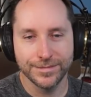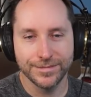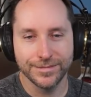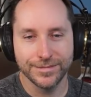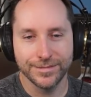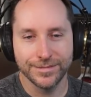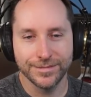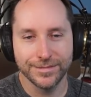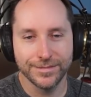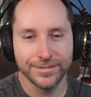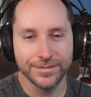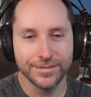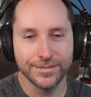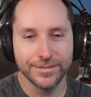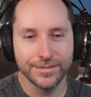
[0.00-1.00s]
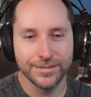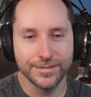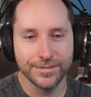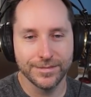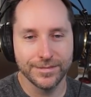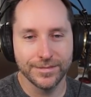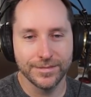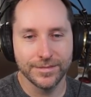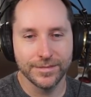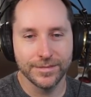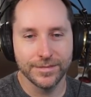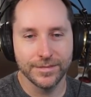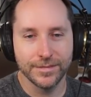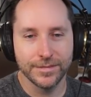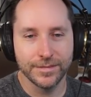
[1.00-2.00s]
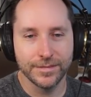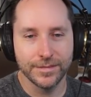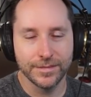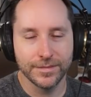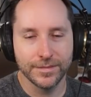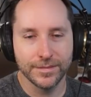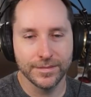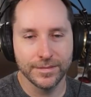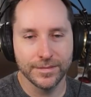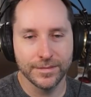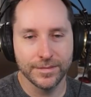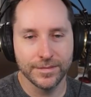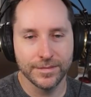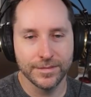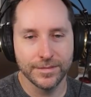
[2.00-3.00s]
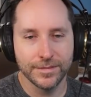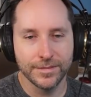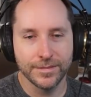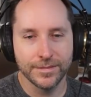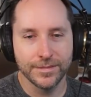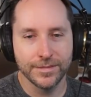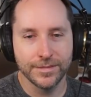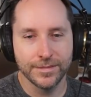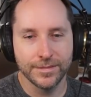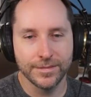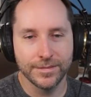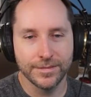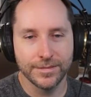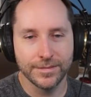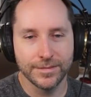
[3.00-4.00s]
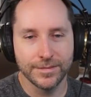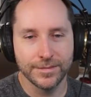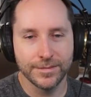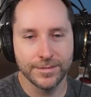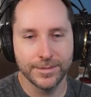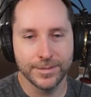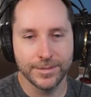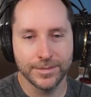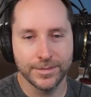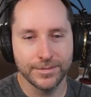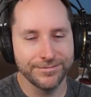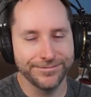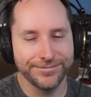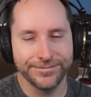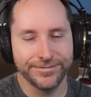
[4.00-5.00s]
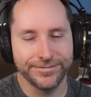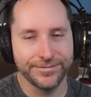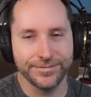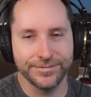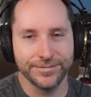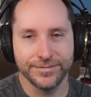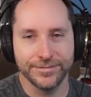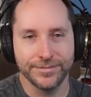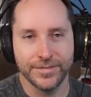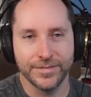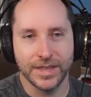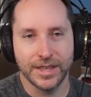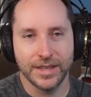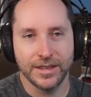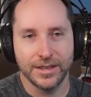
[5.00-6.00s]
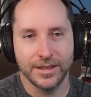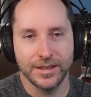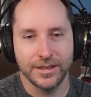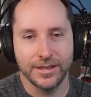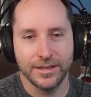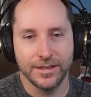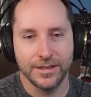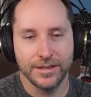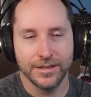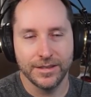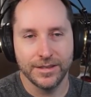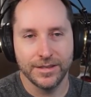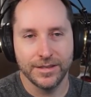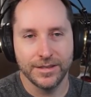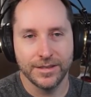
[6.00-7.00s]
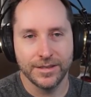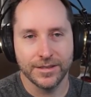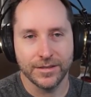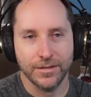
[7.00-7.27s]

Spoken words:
No words are spoken by the person on screen.